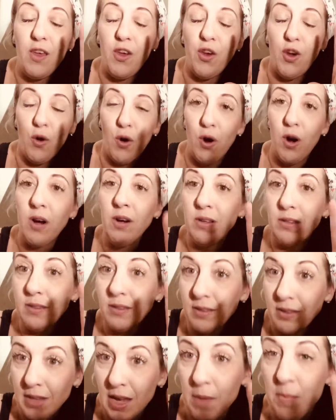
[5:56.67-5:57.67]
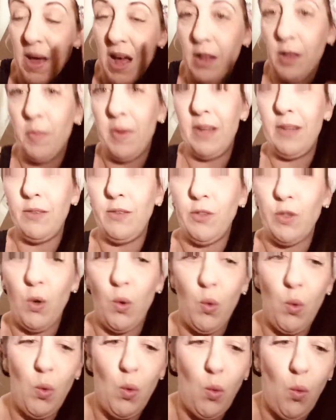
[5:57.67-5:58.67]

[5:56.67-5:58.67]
your same element, so